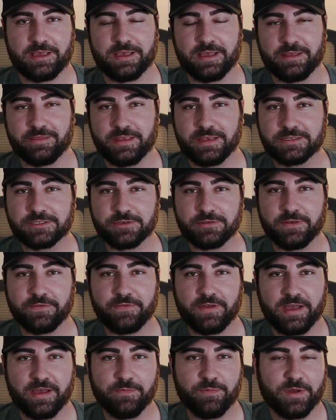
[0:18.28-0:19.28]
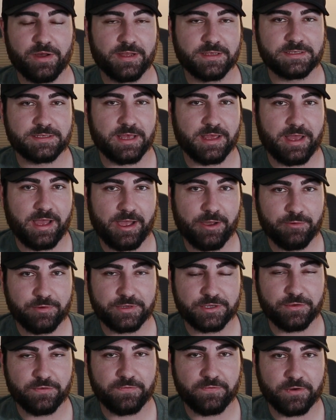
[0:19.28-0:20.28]
and these are the 5 mods that I
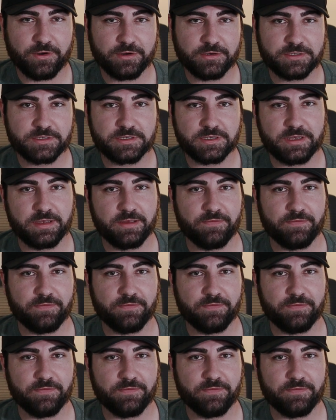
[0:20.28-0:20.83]
would do first